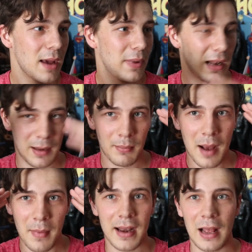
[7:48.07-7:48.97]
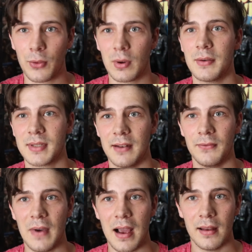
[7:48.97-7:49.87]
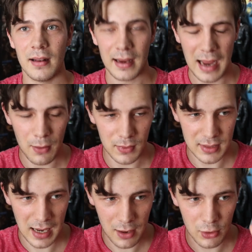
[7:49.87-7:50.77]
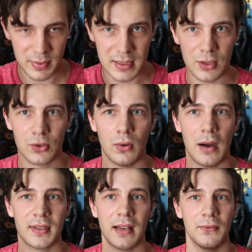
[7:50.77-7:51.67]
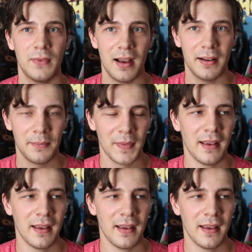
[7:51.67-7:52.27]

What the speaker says: But in my mind, I thought I was getting fired. Like, I was 100% sure I was getting fired.